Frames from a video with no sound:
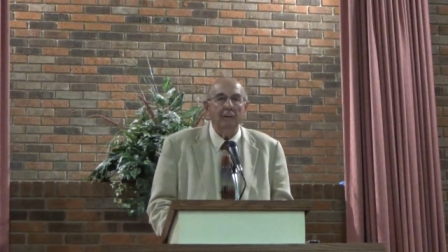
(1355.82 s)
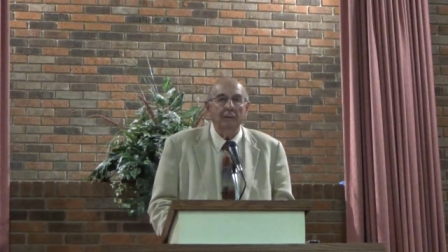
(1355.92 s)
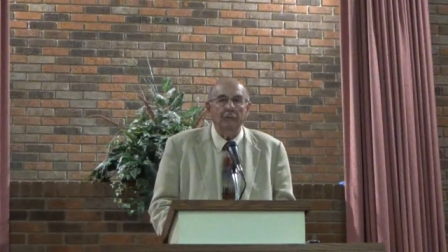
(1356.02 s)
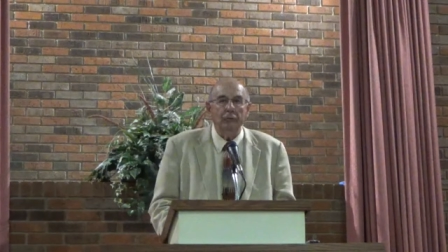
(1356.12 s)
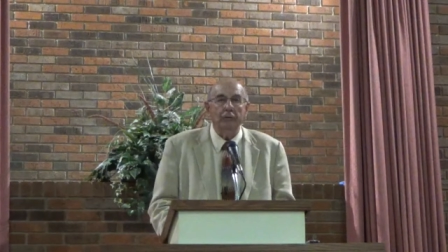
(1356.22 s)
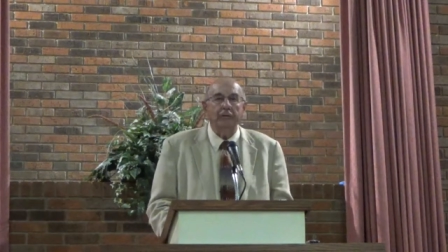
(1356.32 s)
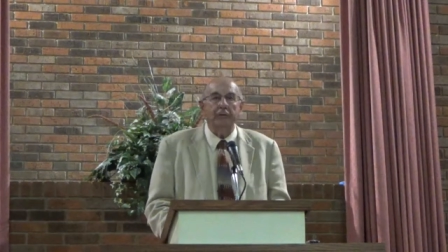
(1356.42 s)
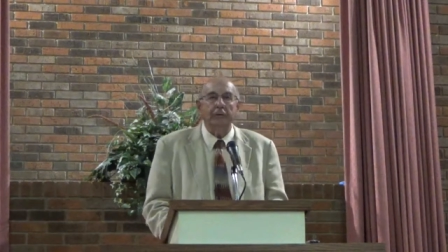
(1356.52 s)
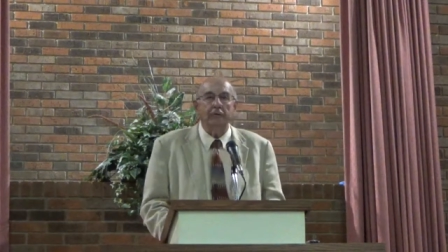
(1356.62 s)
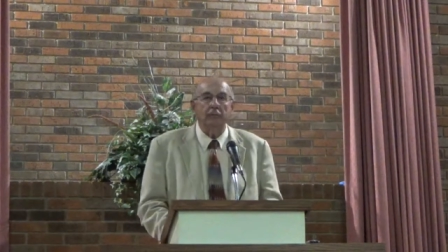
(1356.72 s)
It's your
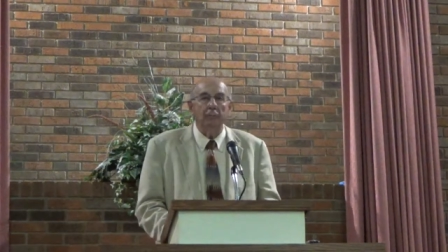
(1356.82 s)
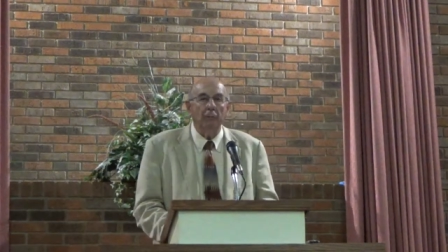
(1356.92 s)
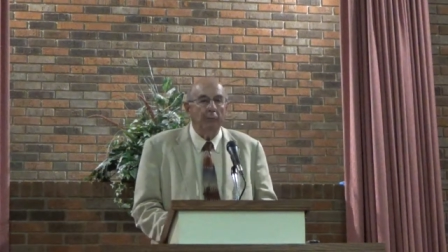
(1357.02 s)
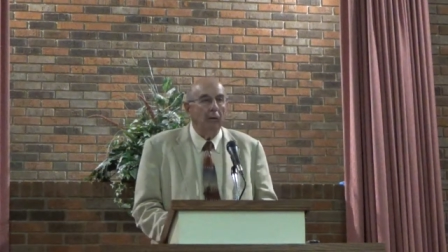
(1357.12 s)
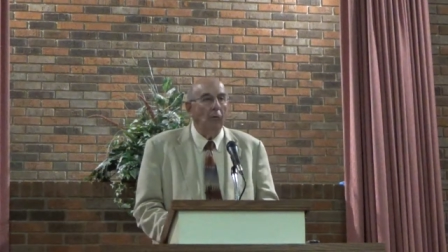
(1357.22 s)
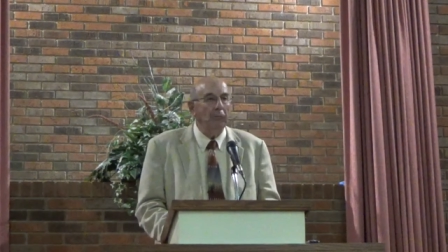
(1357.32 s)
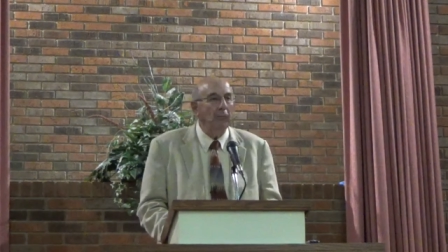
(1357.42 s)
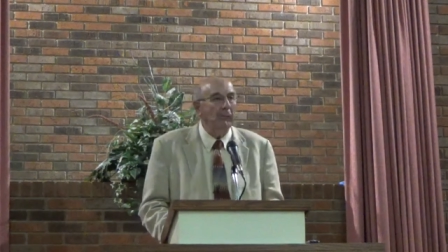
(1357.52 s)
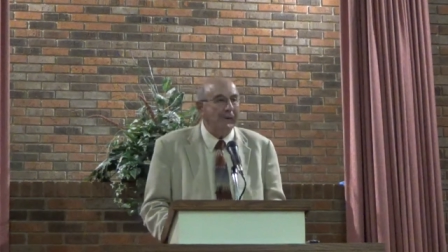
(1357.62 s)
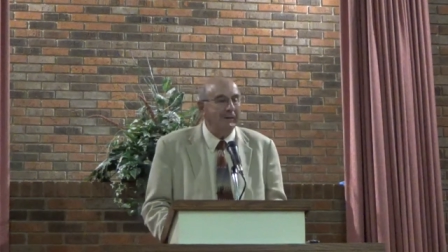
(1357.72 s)
decision, but we hope
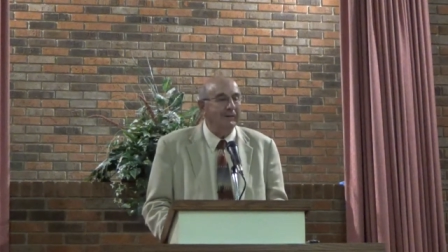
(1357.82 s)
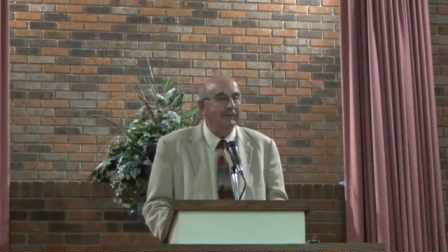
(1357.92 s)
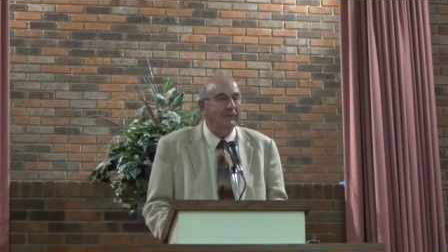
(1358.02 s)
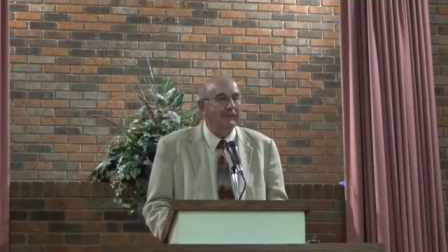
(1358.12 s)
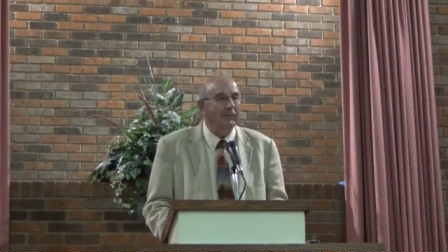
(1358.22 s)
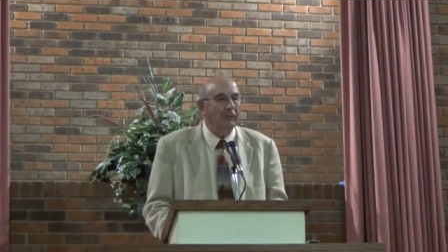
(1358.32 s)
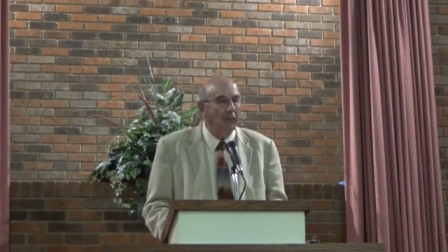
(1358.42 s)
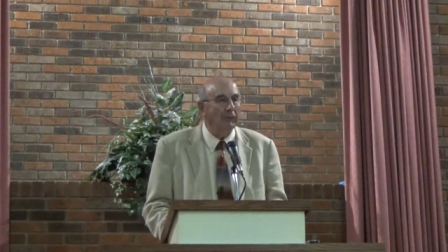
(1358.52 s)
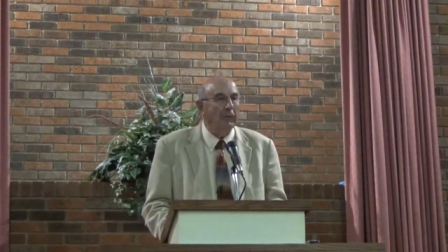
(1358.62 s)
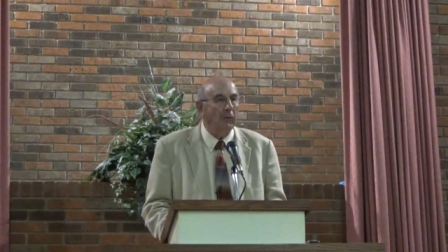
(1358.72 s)
you'll make it to
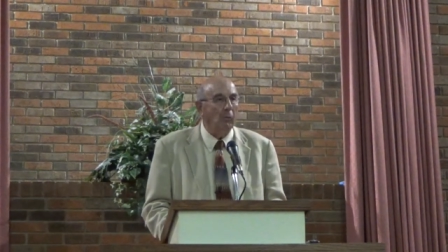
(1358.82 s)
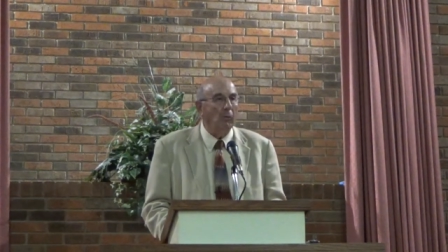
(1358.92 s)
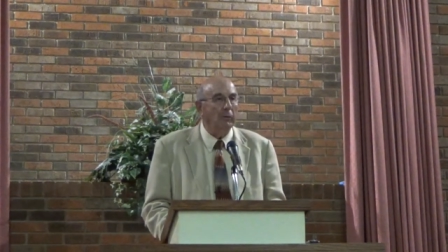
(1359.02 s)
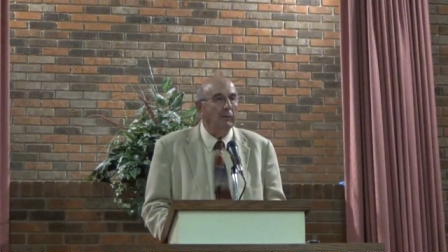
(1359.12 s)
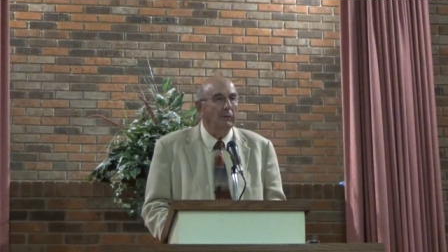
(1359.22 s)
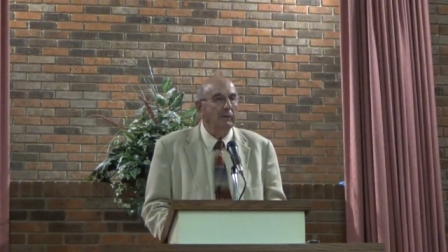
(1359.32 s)
serve the Lord,